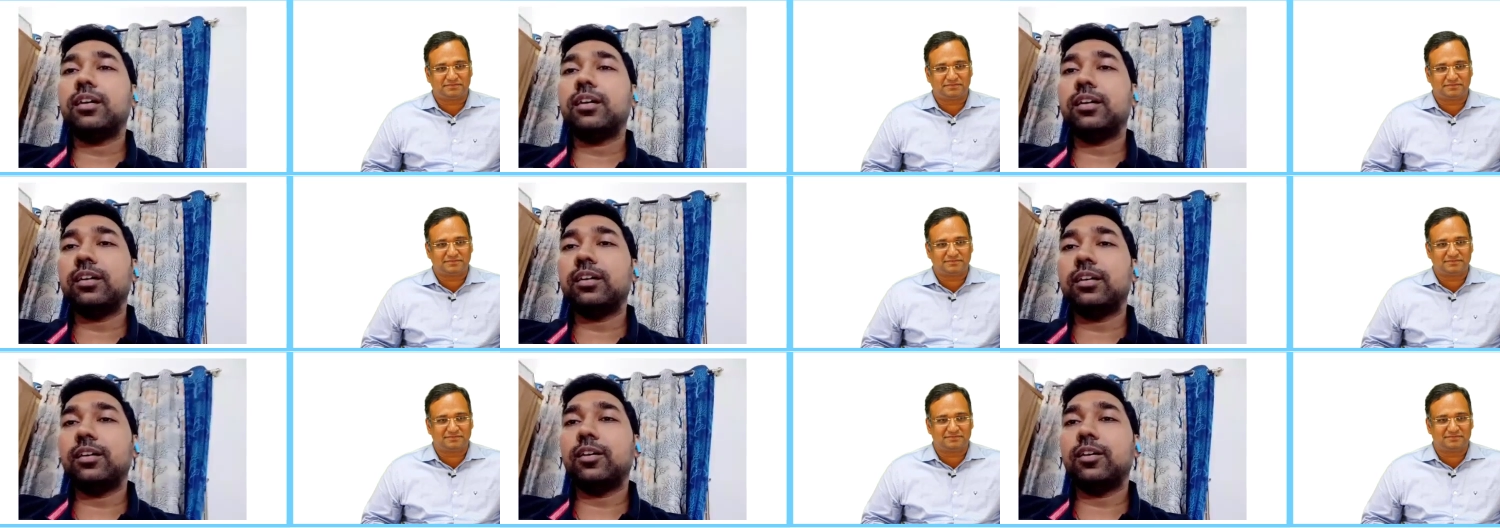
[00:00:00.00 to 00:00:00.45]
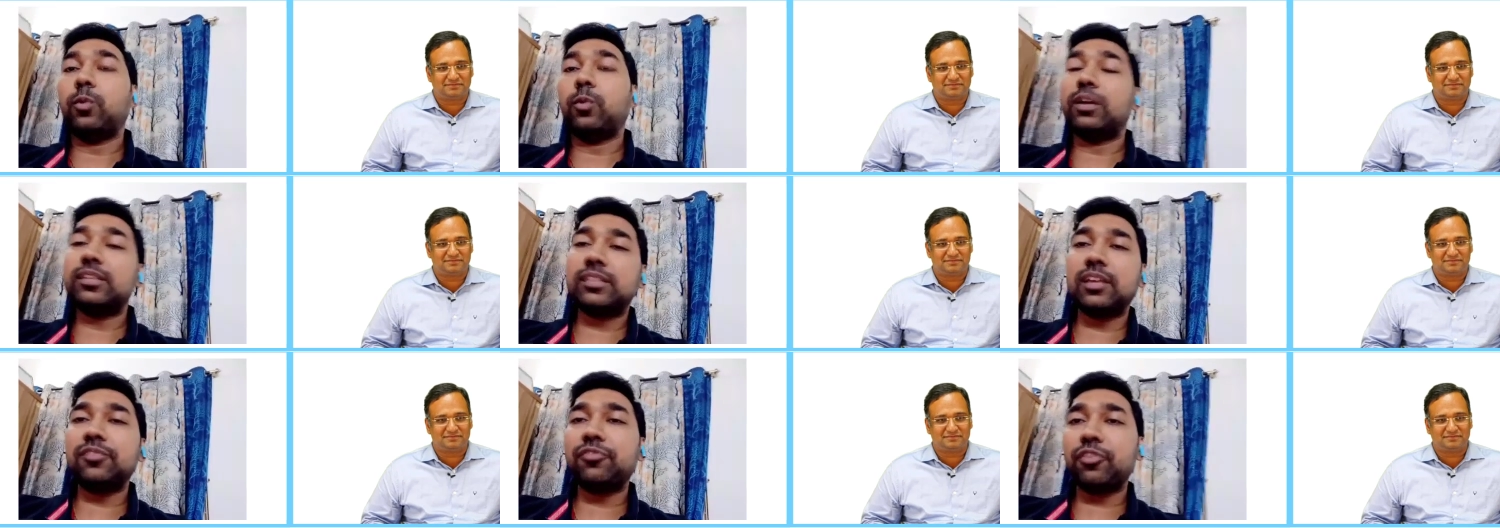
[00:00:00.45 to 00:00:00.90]

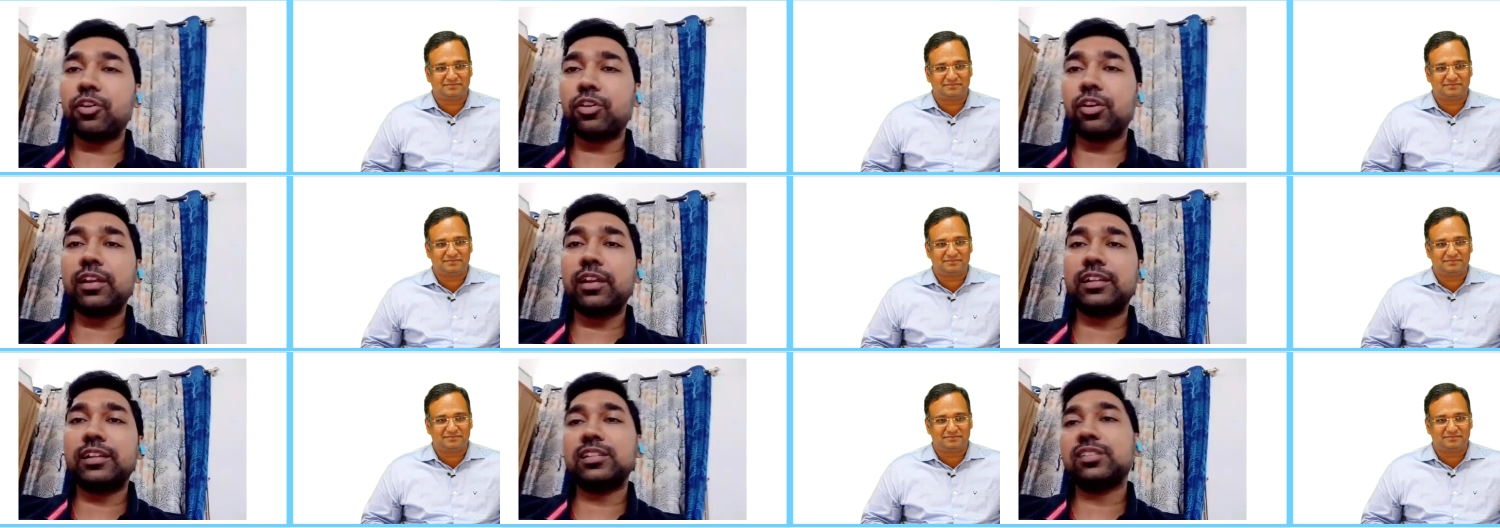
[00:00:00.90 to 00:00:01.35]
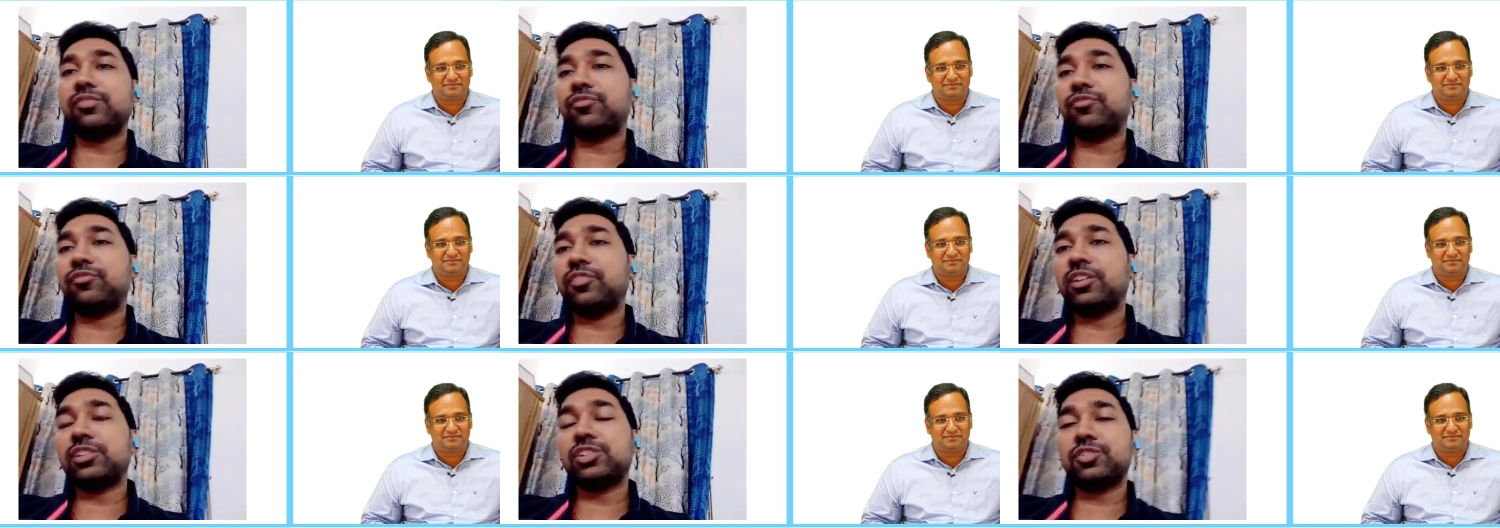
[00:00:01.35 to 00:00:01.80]
Speaker 1: Once and for all, I'll
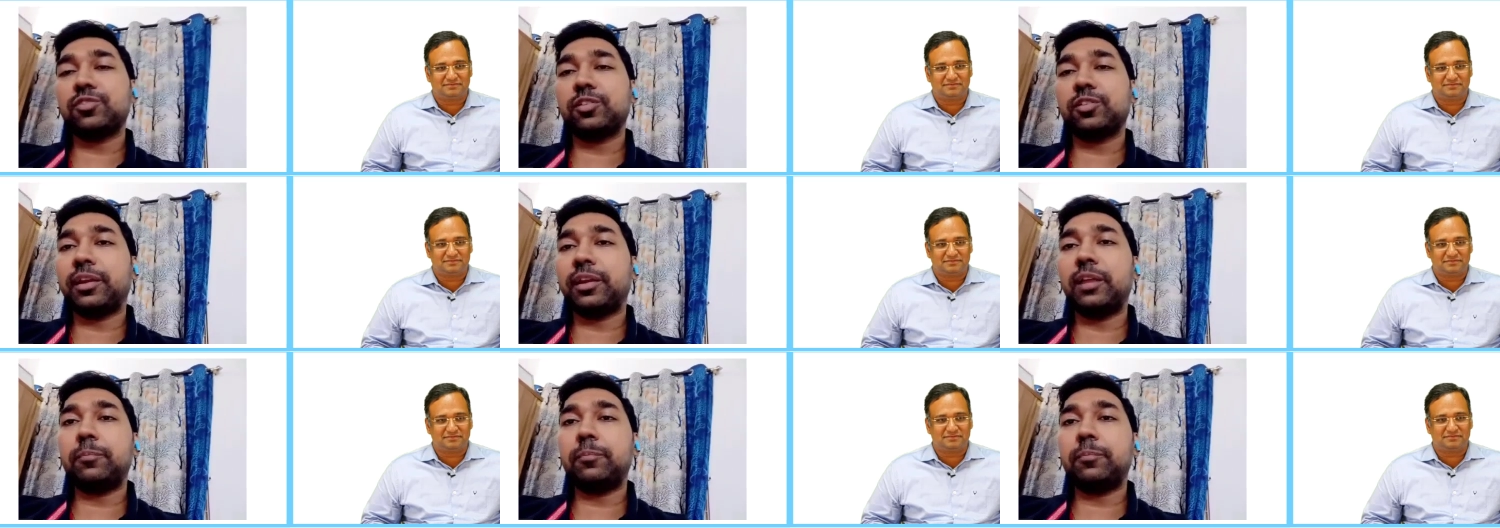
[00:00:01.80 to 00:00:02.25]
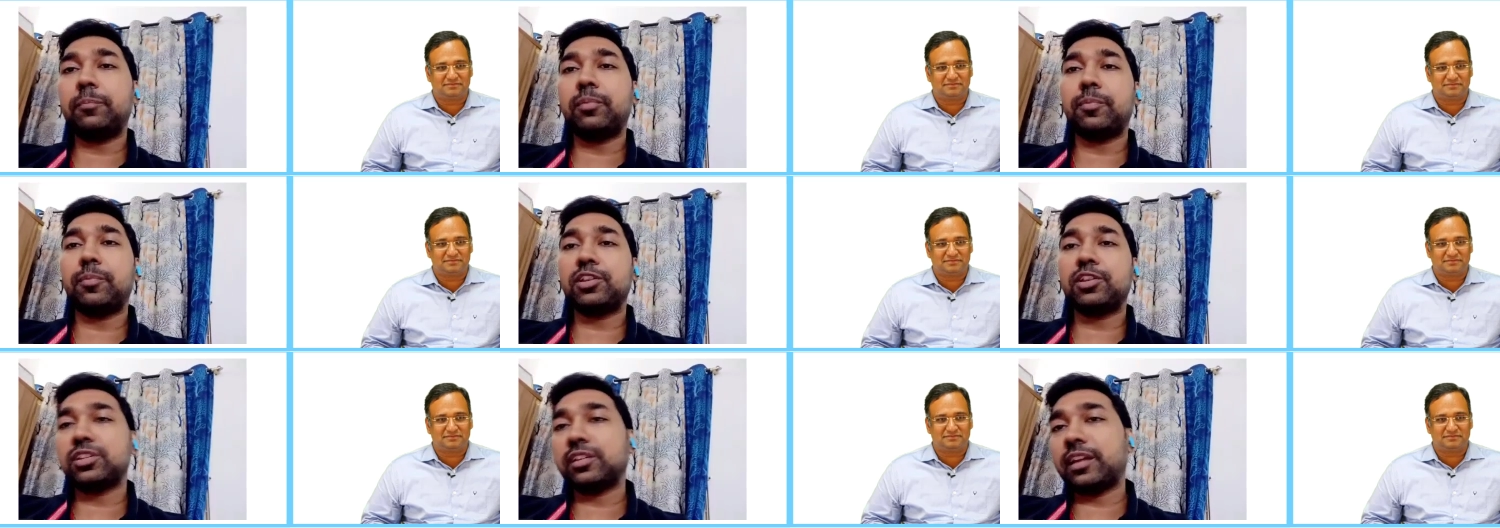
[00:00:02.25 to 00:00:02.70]
just finish with my NEET
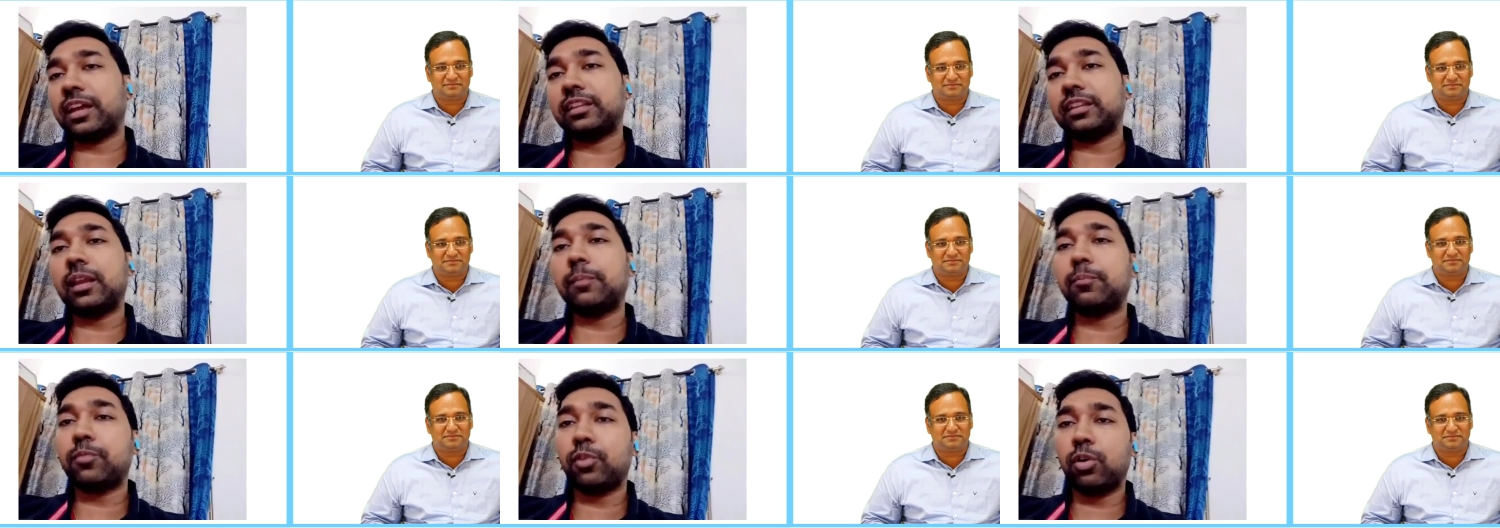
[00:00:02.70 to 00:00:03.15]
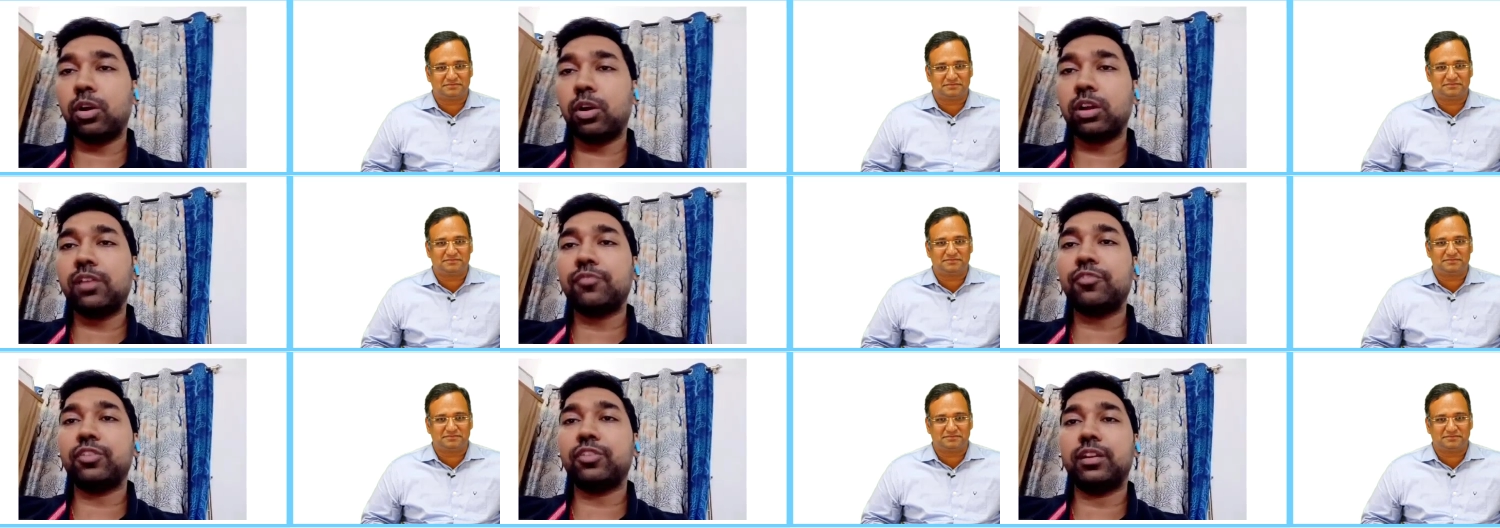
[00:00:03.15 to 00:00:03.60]
preparation rather than
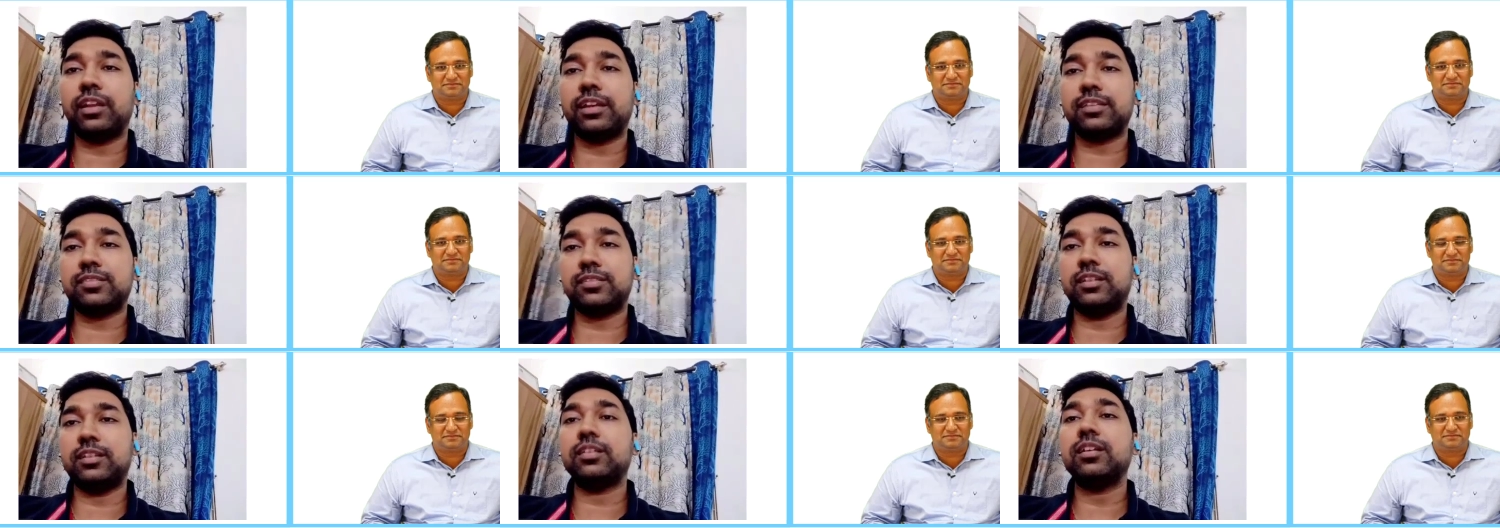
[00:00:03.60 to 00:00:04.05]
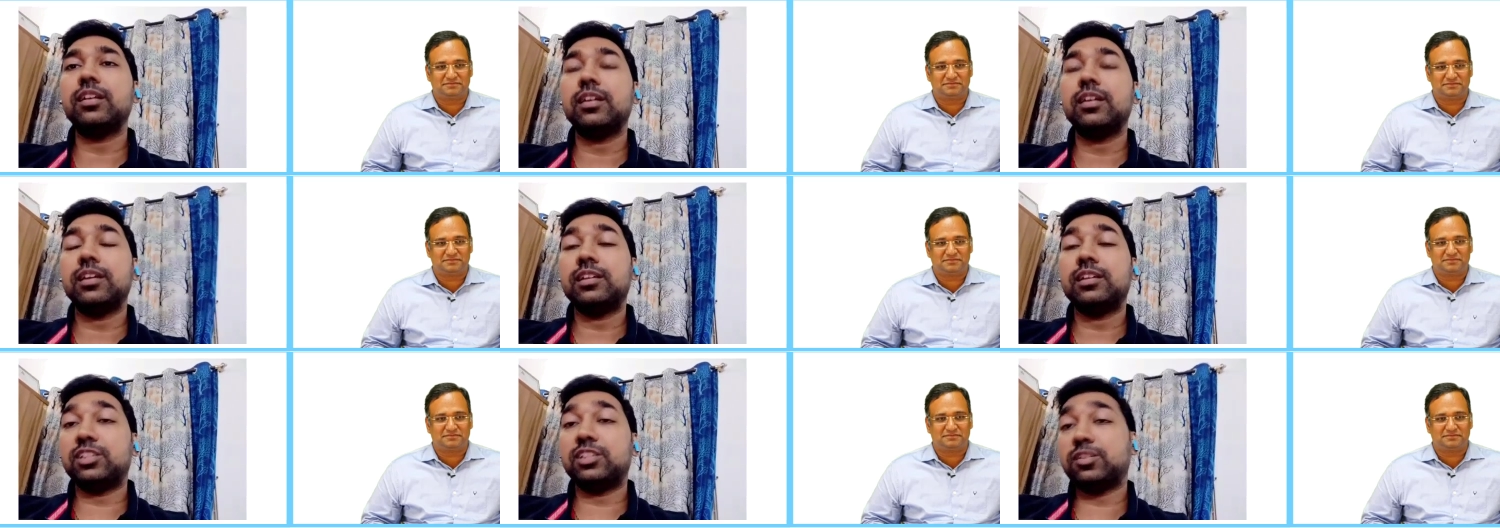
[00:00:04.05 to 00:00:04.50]
prolonging for the next NEET.
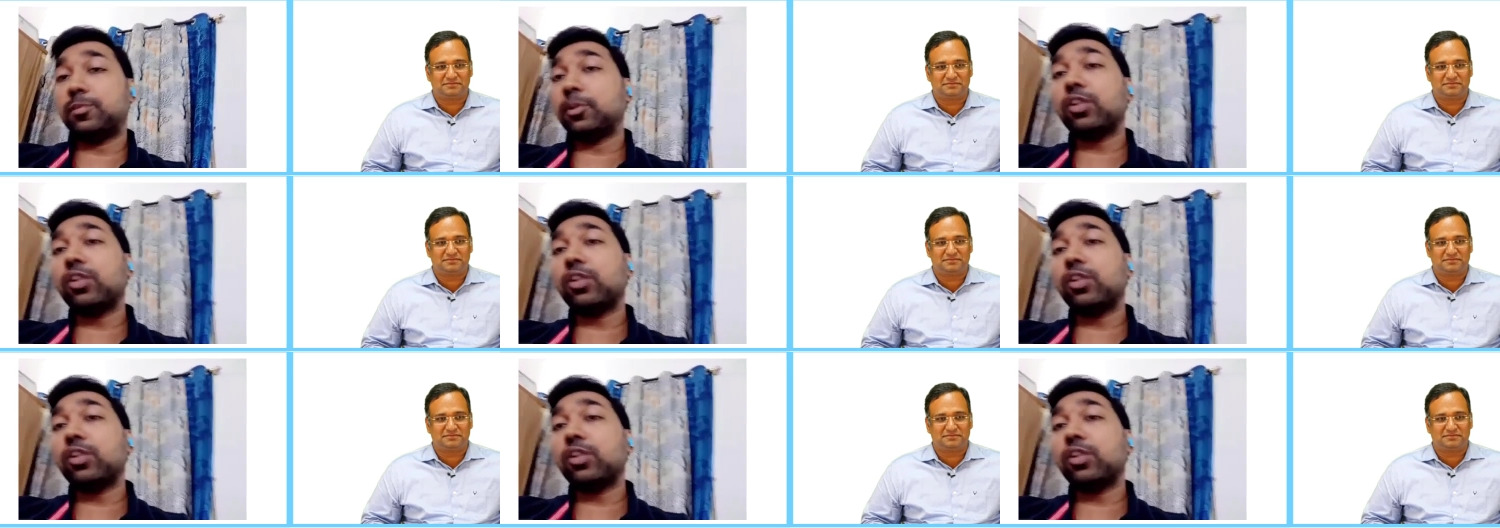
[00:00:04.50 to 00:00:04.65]
Just